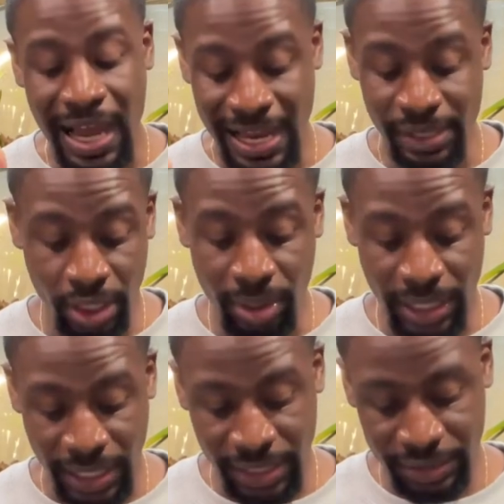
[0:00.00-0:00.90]
I know I
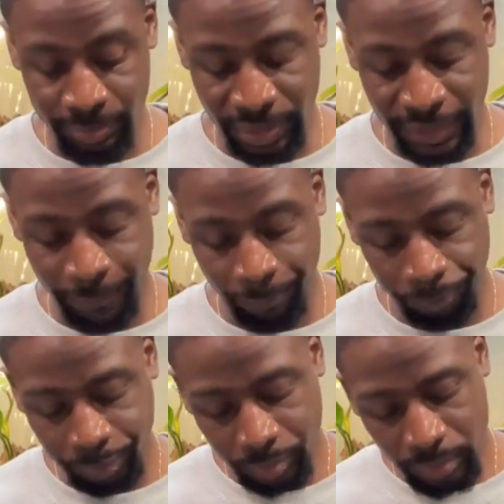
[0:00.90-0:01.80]
had this plant.
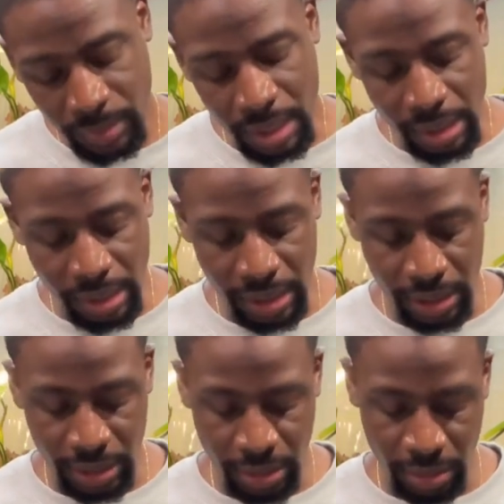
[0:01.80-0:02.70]

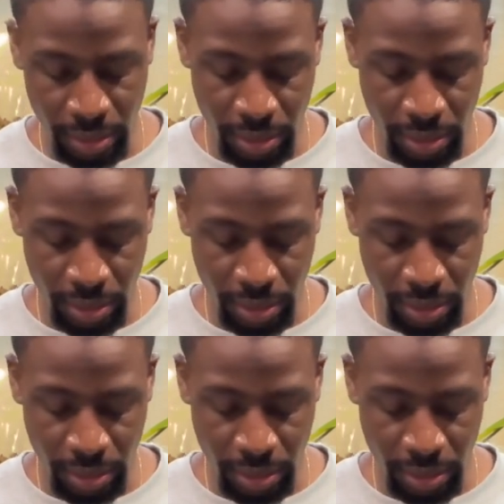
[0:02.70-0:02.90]
And